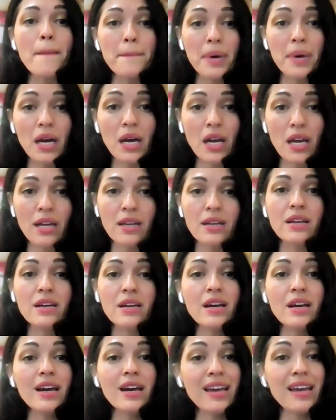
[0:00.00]
but
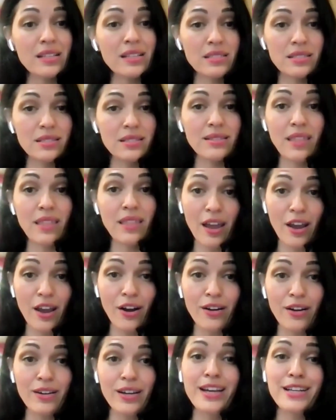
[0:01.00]
it's
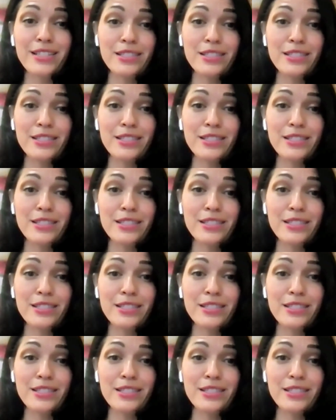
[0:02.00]
there.